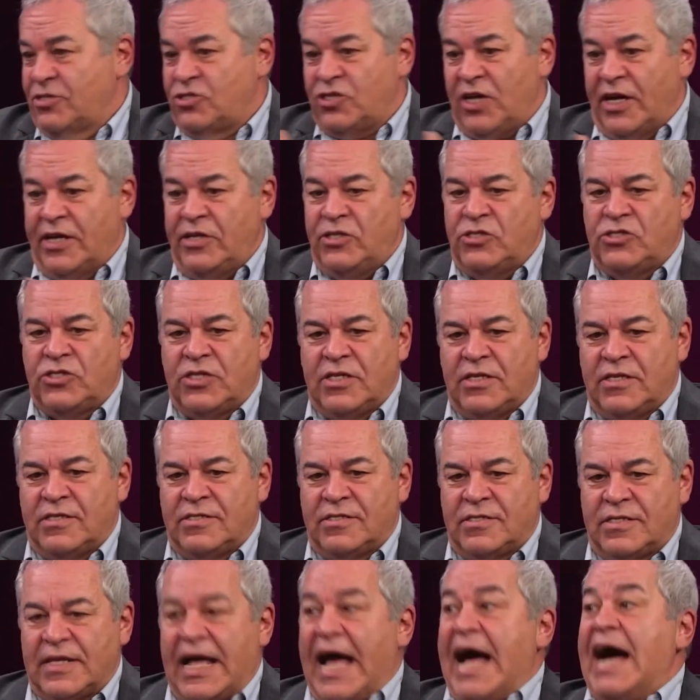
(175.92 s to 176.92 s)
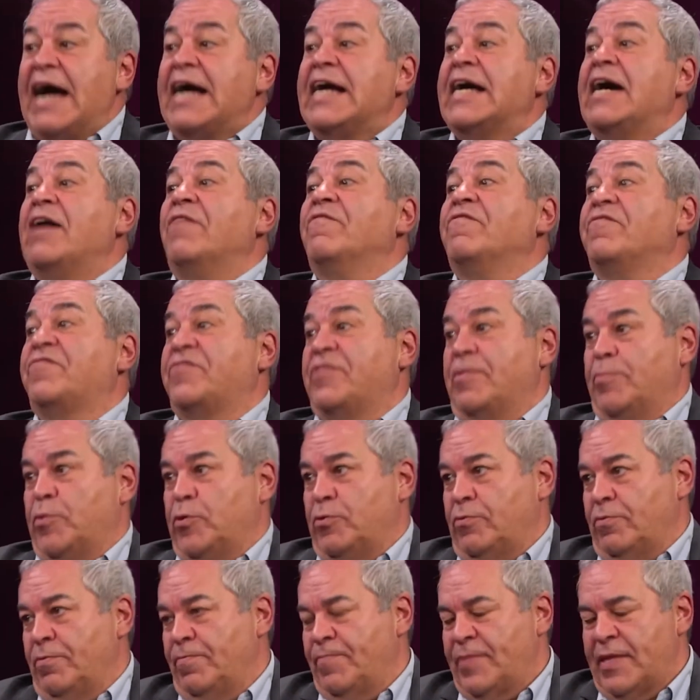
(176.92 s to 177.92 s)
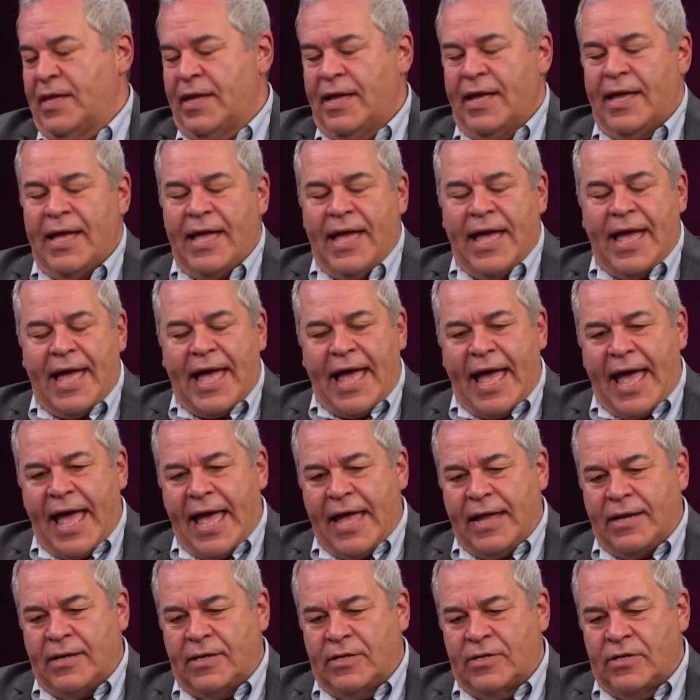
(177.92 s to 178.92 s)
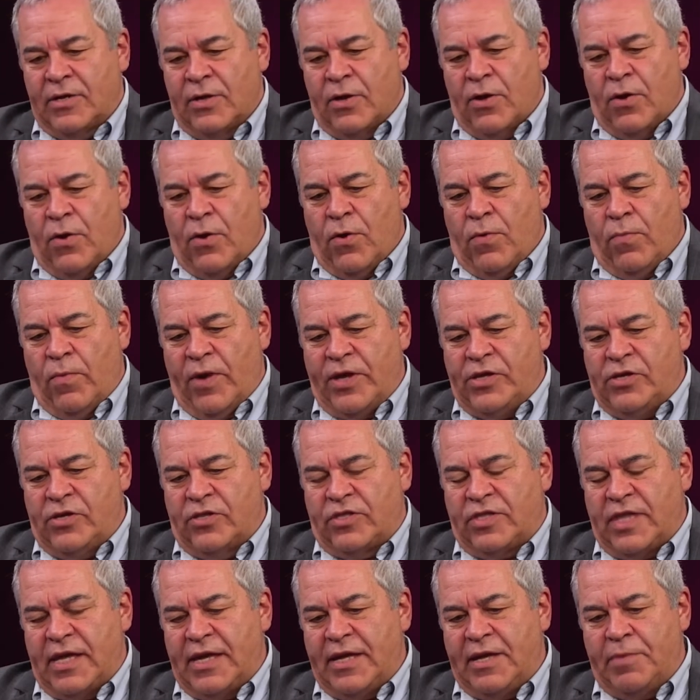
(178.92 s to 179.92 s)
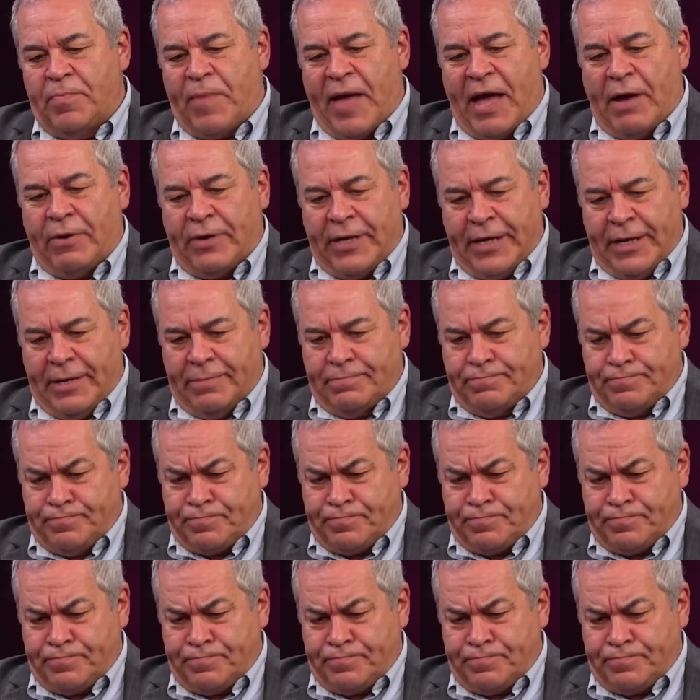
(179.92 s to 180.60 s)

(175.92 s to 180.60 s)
Change is uncomfortable. And when you think about it,